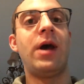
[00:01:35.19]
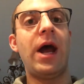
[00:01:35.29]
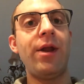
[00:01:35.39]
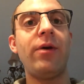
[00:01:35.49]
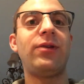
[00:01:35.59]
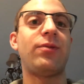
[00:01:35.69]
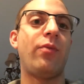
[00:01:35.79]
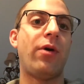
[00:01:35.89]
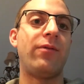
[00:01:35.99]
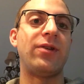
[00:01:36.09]
I know he's
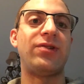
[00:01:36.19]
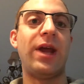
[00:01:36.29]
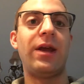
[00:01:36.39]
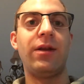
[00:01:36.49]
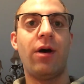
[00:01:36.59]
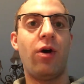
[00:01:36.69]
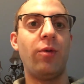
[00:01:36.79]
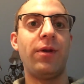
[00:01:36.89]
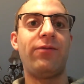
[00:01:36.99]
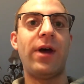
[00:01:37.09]
more of a
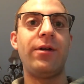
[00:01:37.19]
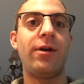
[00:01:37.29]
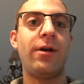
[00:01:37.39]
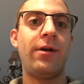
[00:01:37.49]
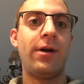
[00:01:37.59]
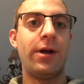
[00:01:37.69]
stay-at-home defender,